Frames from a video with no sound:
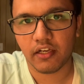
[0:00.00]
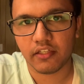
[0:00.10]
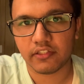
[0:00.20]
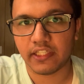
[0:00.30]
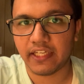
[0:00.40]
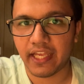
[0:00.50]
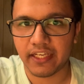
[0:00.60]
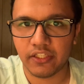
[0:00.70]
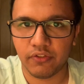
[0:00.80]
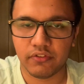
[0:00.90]
the
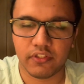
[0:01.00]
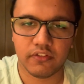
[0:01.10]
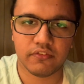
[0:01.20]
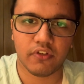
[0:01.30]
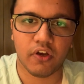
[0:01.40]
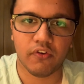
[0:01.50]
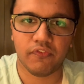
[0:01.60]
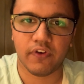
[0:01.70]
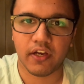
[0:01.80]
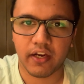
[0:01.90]
diagnosis
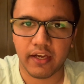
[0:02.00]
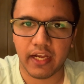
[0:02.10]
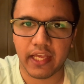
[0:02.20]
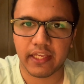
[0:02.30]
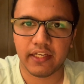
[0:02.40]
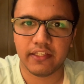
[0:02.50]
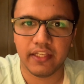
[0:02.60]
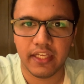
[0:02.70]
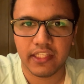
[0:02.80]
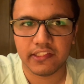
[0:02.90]
of a client,
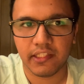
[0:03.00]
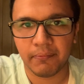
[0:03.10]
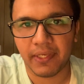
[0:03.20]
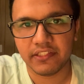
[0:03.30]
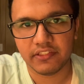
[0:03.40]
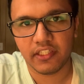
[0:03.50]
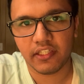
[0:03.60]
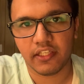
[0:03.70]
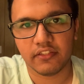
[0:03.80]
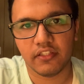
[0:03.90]
they mentioned
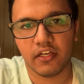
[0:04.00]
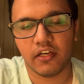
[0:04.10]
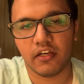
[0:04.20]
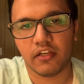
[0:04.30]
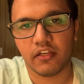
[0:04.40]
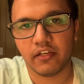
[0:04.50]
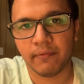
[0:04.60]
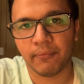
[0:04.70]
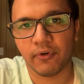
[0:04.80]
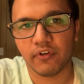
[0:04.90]
in the
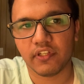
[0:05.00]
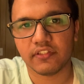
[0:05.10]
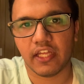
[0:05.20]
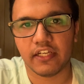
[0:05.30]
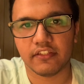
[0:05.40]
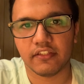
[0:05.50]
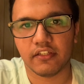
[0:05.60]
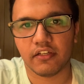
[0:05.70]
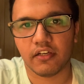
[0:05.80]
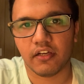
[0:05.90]
report that
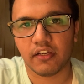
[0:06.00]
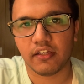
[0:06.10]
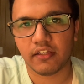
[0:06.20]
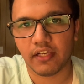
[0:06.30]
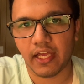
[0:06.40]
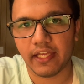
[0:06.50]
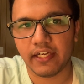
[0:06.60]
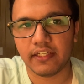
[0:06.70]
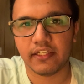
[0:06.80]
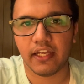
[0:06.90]
the
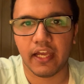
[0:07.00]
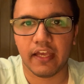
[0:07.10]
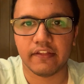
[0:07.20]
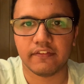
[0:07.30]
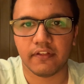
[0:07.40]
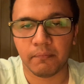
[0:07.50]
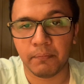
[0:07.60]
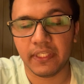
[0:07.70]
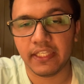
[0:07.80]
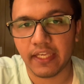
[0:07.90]
client has
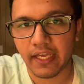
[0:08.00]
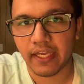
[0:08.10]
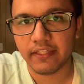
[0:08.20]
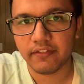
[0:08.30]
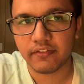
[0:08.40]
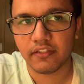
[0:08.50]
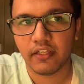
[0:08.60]
BS,